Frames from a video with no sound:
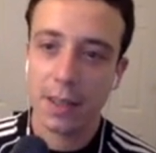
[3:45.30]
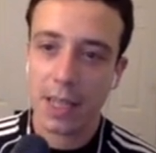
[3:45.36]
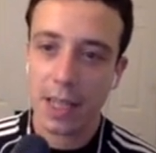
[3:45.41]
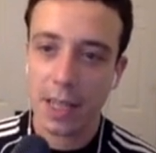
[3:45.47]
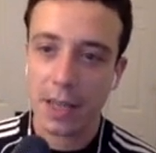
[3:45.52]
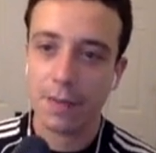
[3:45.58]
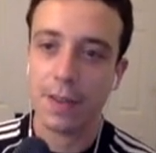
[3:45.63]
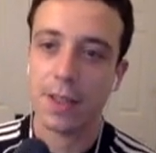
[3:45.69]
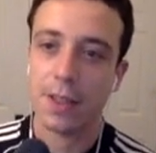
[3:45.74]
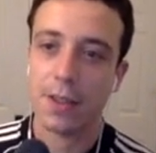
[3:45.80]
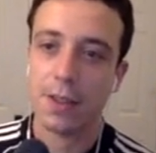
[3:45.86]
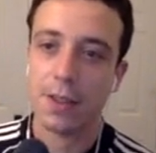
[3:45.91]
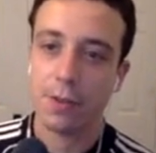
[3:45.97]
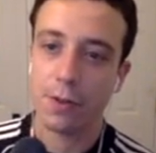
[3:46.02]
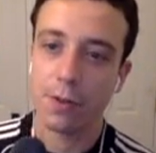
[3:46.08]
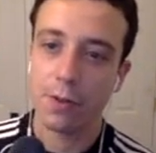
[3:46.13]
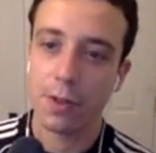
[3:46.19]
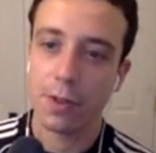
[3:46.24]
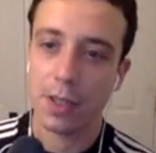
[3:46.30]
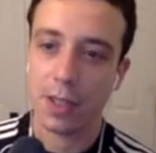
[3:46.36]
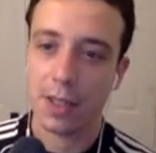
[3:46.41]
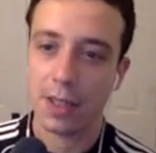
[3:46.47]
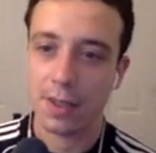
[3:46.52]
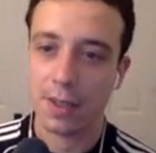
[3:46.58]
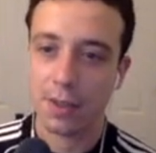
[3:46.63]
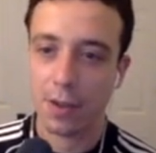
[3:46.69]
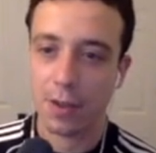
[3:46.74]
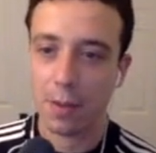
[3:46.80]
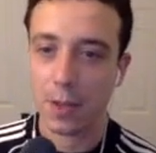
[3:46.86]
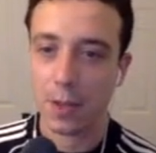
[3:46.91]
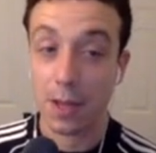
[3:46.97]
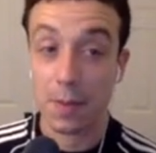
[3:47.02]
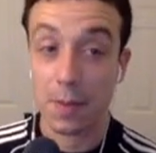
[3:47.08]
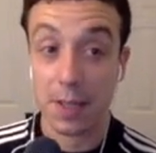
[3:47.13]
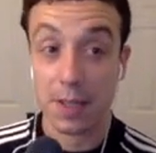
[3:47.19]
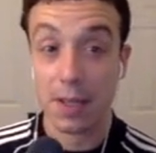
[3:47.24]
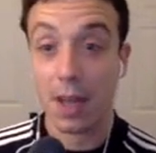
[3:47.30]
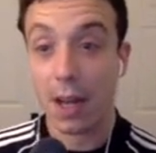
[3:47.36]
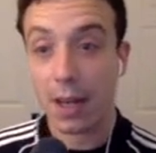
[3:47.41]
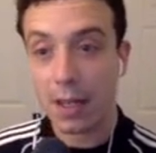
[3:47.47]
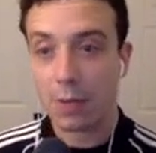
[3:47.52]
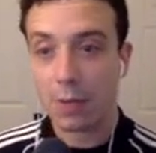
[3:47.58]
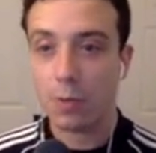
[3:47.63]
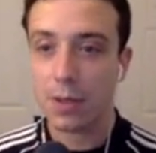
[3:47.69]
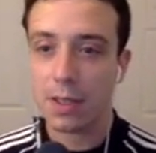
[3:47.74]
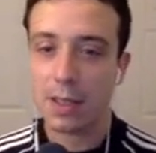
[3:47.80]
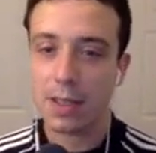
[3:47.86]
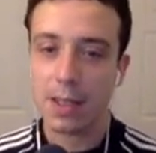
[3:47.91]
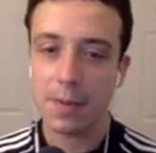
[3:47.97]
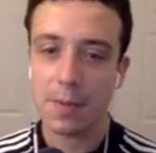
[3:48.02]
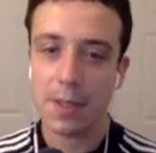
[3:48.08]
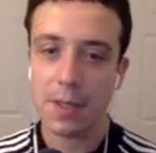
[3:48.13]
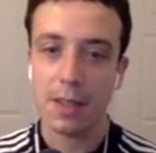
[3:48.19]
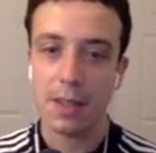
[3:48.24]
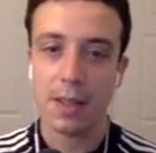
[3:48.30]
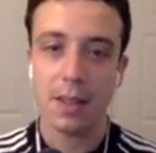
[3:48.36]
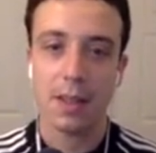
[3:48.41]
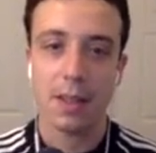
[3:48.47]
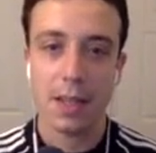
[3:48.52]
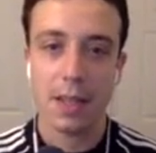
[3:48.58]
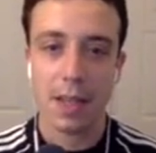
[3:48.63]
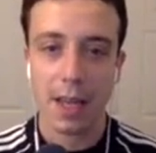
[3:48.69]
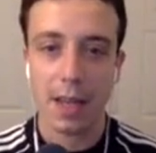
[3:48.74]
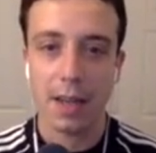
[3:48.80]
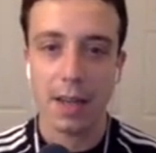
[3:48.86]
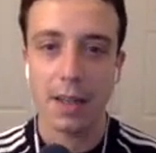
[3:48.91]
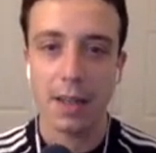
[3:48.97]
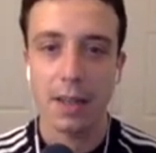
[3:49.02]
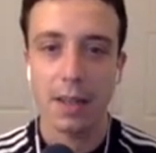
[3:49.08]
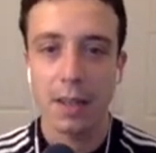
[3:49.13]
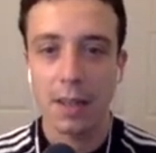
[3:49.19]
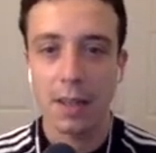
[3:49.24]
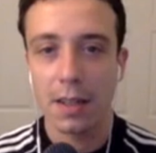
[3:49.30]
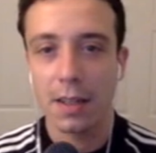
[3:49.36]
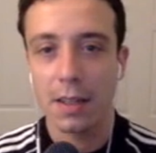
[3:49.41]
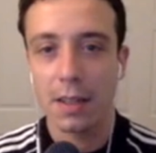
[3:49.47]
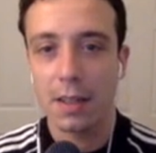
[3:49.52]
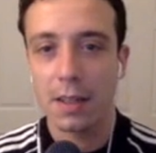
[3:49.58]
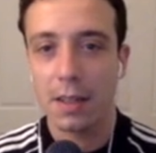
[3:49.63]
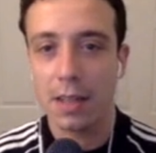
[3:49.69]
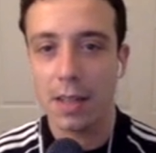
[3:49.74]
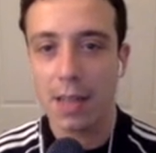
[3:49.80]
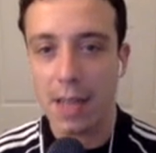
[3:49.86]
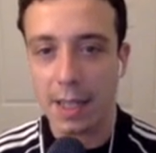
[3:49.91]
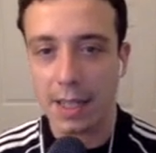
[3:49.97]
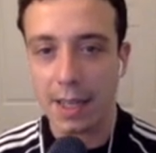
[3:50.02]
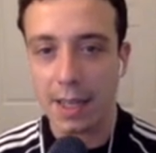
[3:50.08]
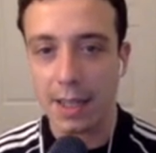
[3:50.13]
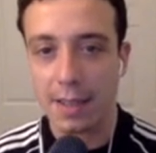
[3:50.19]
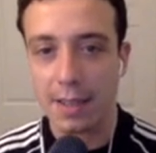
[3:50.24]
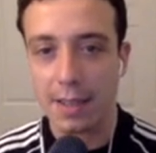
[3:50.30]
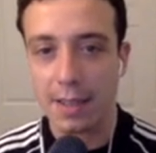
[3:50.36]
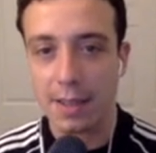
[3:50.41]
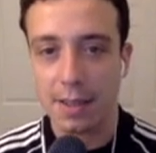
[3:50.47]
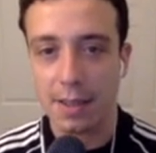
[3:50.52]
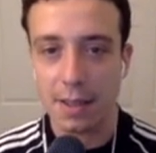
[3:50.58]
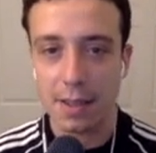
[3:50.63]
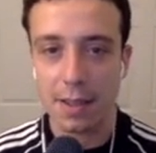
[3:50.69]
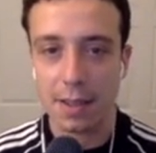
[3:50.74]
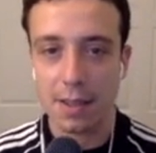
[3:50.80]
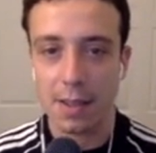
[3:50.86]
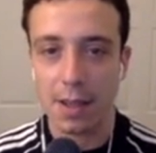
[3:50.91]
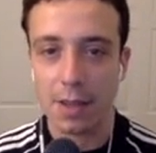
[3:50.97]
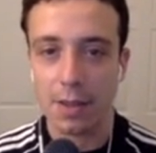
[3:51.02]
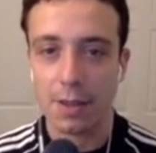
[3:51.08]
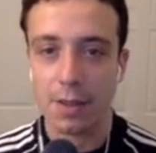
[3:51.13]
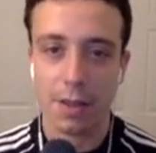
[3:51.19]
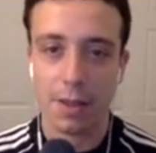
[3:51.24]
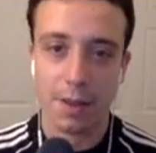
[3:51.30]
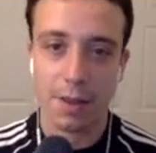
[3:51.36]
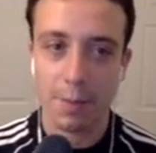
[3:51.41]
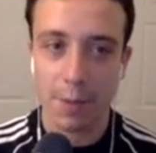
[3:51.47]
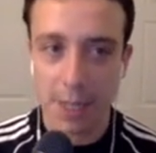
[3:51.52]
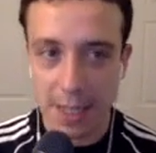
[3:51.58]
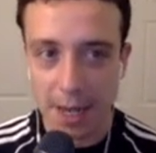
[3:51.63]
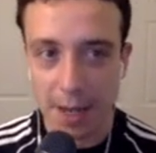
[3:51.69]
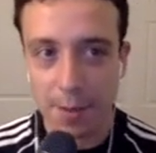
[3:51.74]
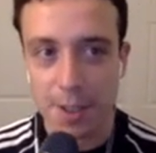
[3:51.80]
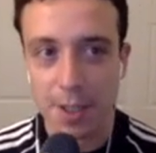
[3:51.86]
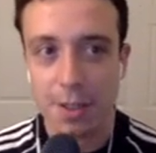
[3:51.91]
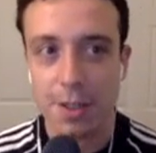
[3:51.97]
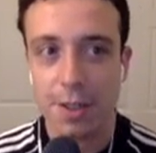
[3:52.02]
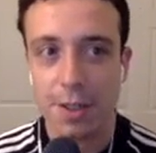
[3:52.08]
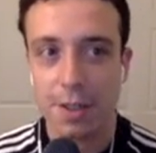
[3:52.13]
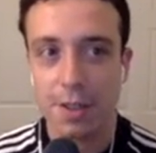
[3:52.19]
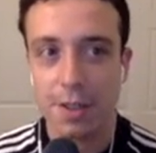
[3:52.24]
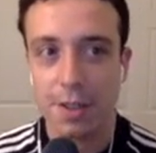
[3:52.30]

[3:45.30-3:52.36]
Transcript: if it's true that this tribal type is not equal to demon, then it gets dealt 3 damage.